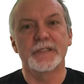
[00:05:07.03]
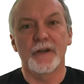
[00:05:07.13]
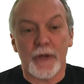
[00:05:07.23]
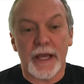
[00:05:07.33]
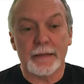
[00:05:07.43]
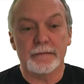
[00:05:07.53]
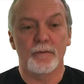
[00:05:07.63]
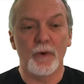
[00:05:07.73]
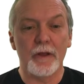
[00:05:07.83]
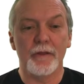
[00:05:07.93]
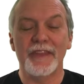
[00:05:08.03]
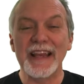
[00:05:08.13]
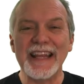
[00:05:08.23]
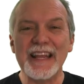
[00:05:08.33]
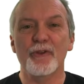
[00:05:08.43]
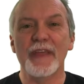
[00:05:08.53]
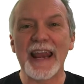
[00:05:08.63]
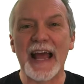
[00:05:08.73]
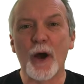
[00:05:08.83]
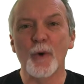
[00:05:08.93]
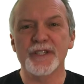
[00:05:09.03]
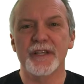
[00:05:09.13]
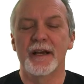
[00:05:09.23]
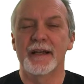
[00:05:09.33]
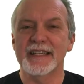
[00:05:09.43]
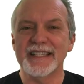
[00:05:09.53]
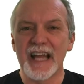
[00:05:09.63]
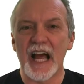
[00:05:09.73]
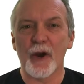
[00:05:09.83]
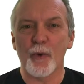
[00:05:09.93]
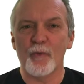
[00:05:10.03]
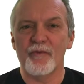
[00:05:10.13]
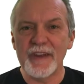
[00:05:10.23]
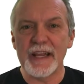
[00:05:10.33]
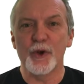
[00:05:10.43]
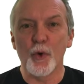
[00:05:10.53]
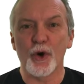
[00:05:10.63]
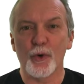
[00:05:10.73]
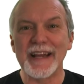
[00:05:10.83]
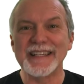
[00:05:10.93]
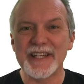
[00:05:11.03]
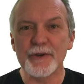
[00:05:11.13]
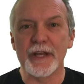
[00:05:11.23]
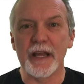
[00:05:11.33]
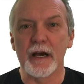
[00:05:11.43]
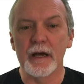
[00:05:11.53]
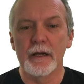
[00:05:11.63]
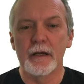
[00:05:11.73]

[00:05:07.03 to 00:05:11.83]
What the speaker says: Okay, well, then either that house does not fit your criteria,